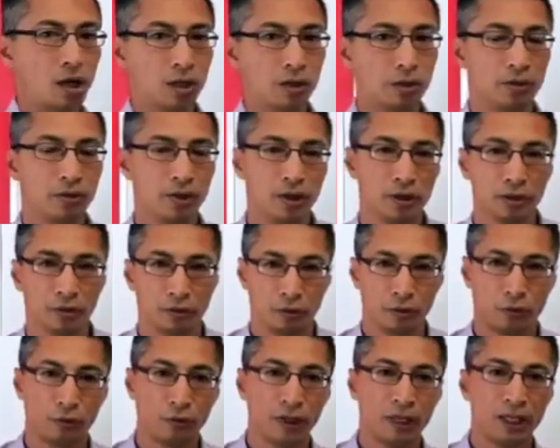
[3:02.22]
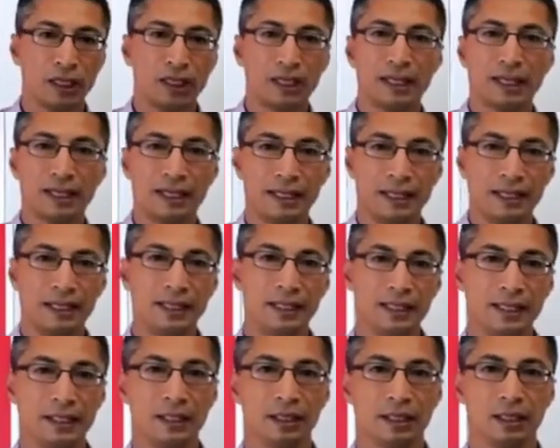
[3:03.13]
they're the 3
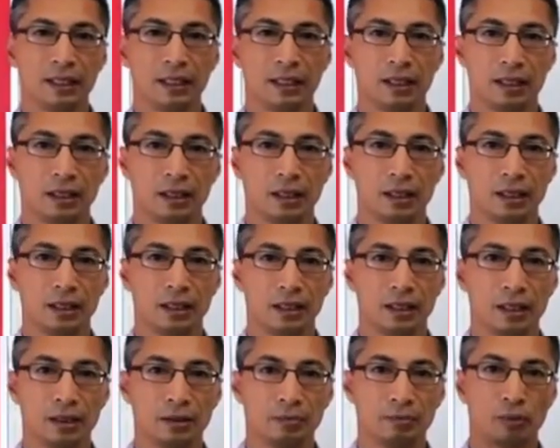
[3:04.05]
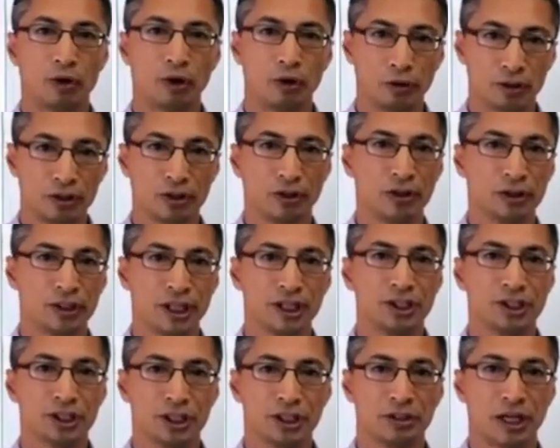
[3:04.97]
key
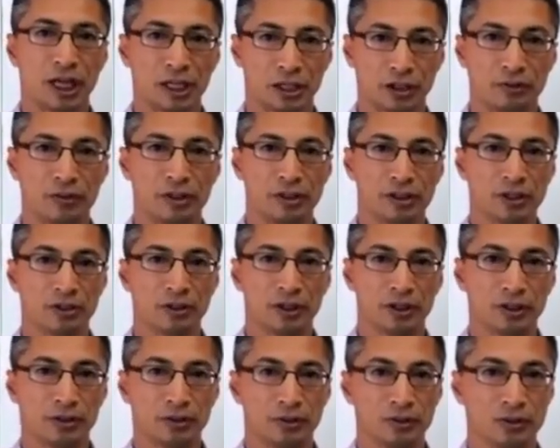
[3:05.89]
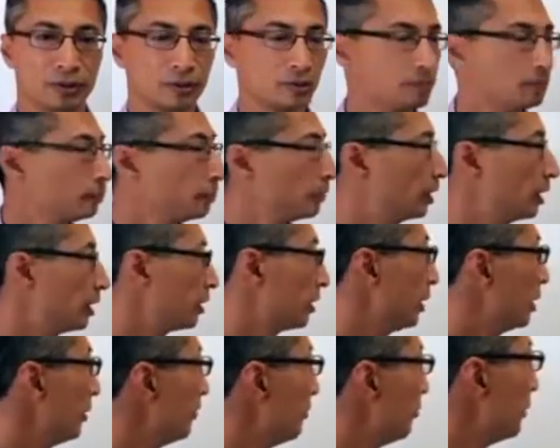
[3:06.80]
prioritization categories that I use,
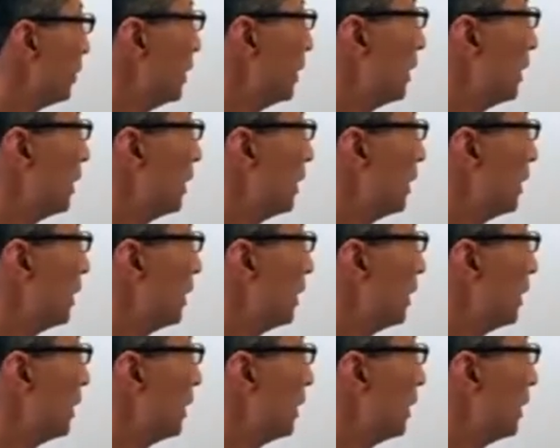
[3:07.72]
okay?